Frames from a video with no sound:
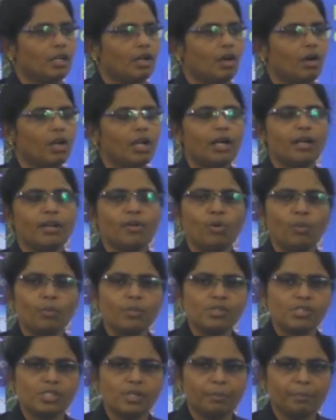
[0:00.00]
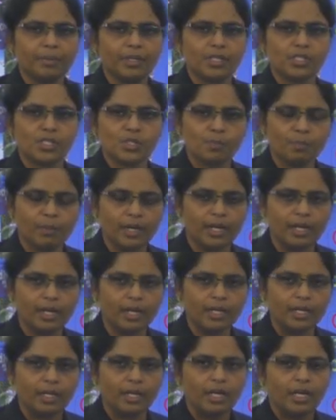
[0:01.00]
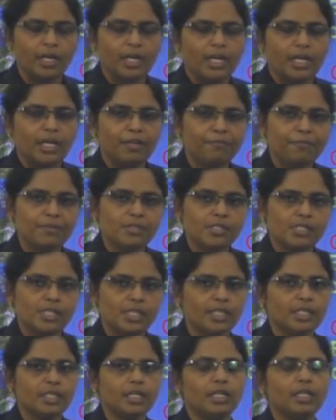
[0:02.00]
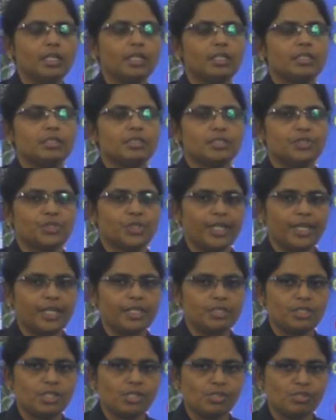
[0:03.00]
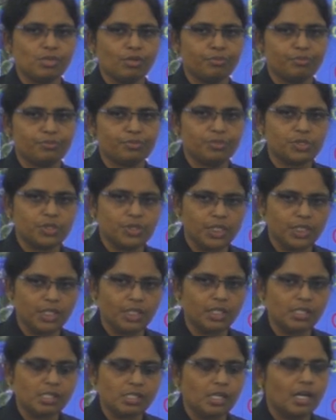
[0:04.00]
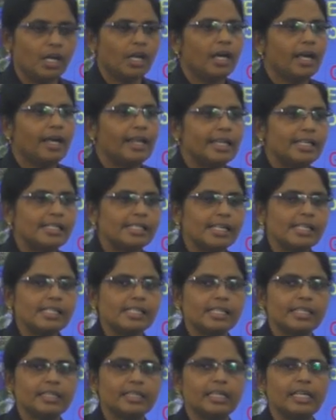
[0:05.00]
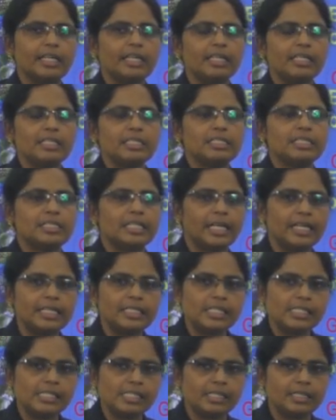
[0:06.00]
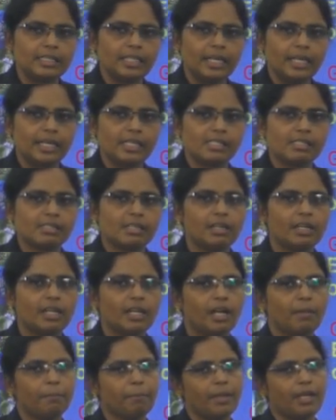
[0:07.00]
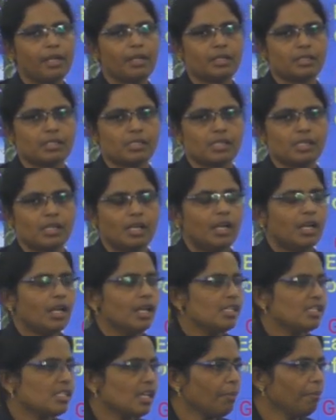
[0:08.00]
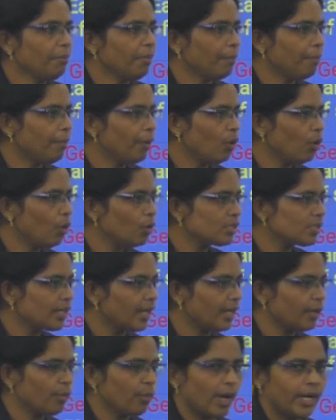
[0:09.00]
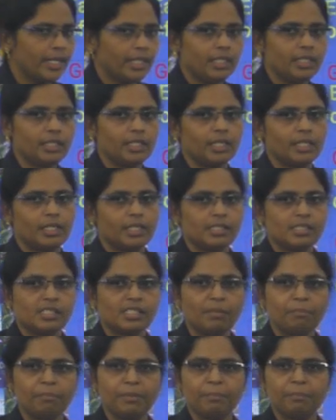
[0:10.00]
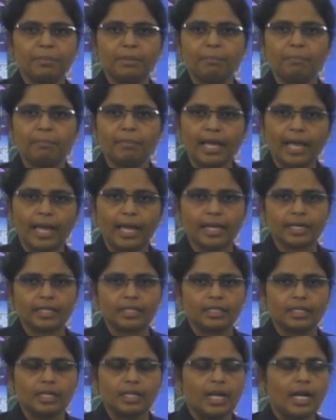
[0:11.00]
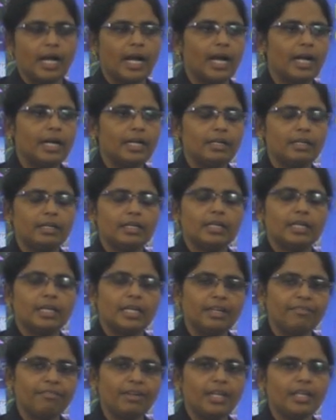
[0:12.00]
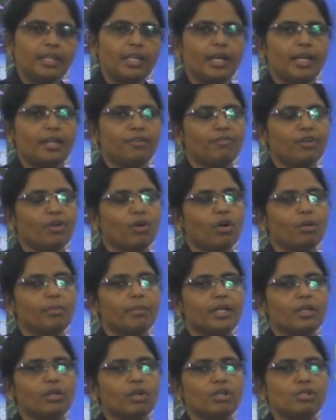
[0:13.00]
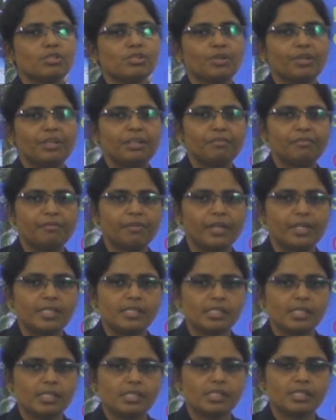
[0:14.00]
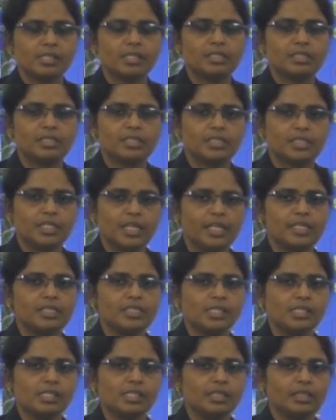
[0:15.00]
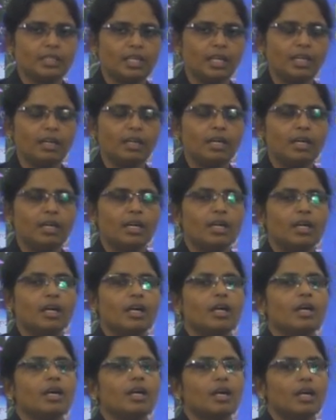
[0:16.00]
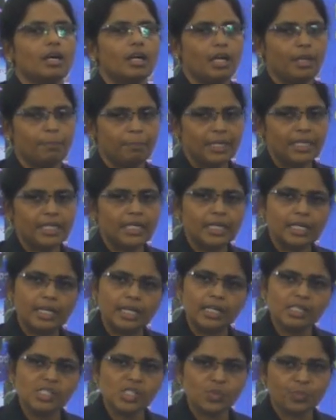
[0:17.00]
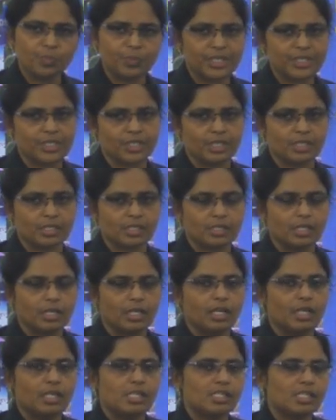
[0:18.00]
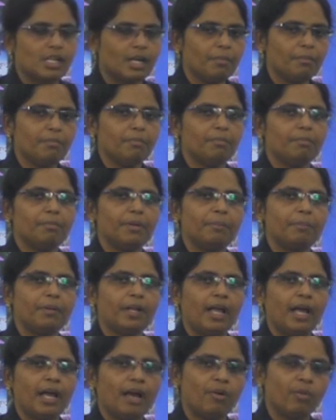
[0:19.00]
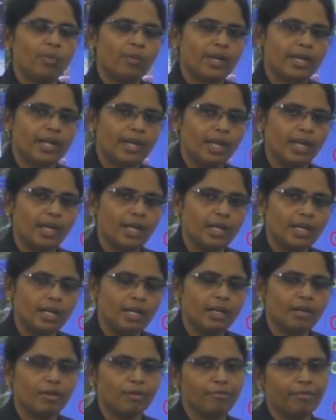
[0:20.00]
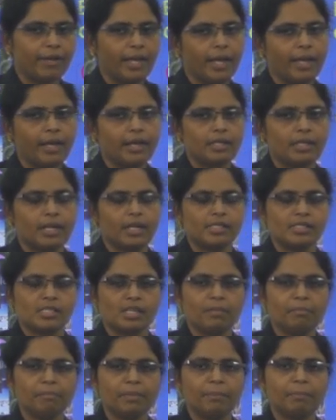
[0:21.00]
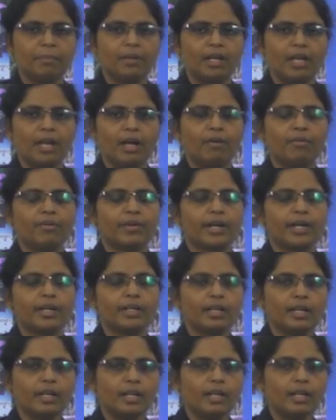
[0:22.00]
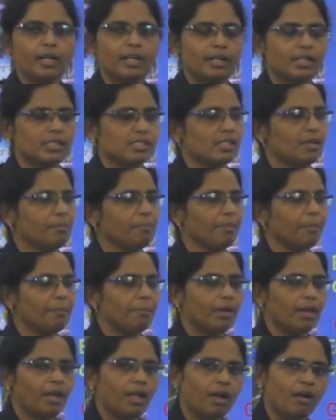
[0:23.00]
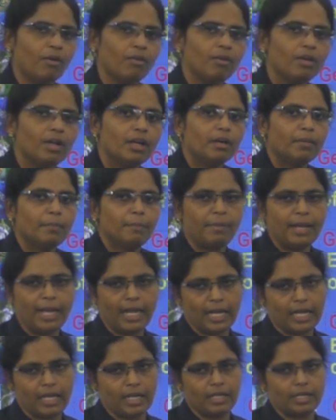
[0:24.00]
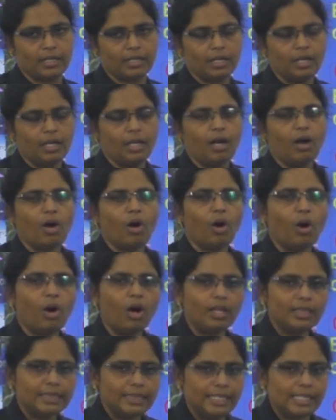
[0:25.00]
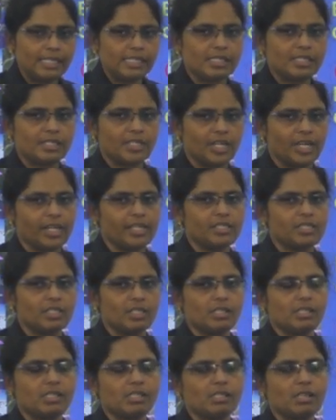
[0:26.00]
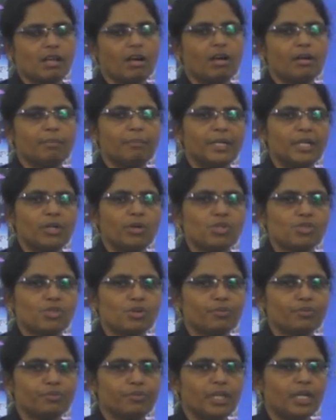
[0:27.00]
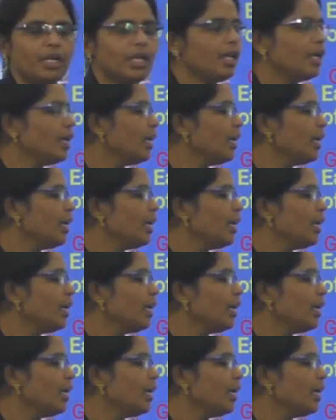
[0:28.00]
all are Homo sapiens, but if you see the changes of genes results in the changes in the external appearance. Some people looks like white in color, some people black, and even the environment also influences the changes in a particular species. Some people have grey color of hair and some people have red color and some people have black color. All these changes are because of the